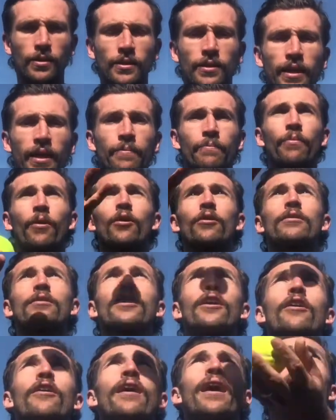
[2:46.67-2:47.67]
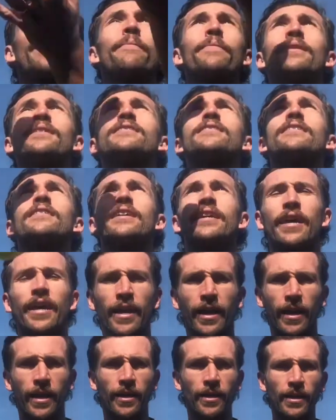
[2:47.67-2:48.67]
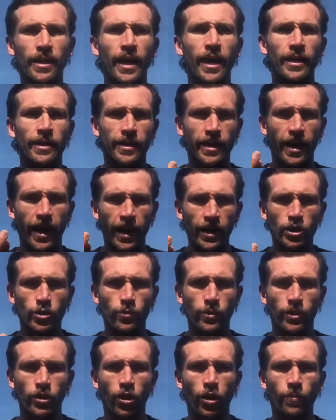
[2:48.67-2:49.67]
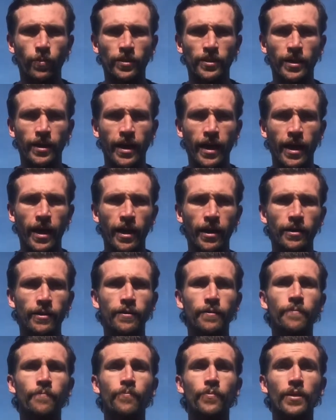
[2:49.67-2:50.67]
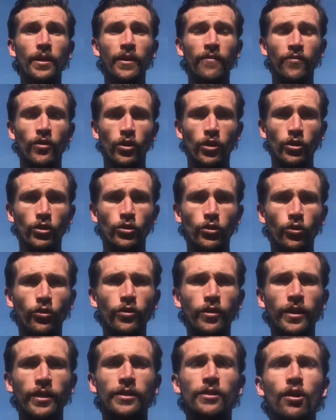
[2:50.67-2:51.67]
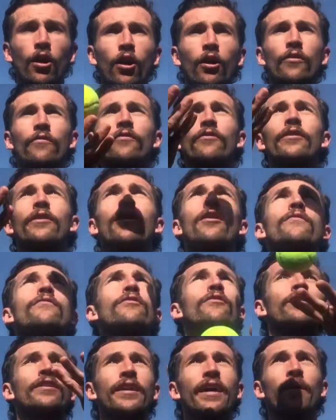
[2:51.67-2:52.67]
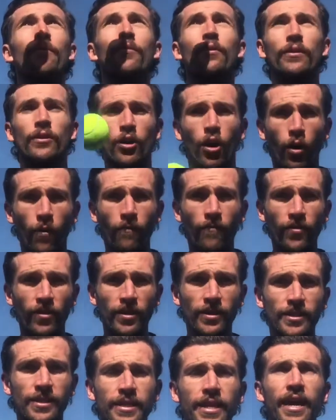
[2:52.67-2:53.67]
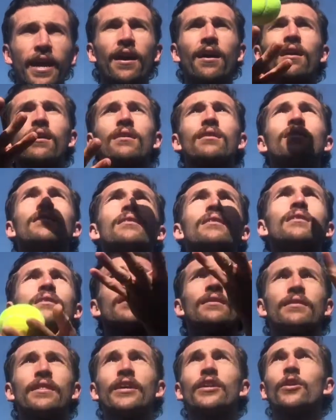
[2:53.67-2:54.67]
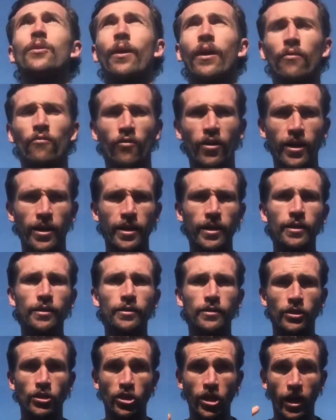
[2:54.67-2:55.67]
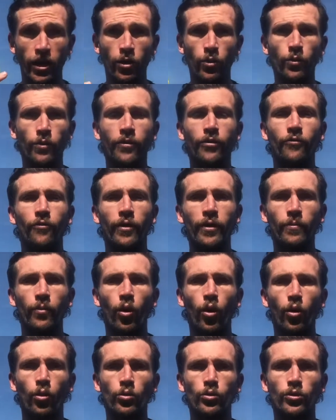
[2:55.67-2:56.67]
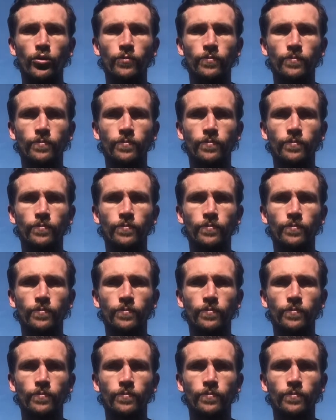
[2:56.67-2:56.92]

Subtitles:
They both go up into the air and catch with the opposite hand. If you can do this over and over again with confidence now, then you are ready to juggle with 3 balls.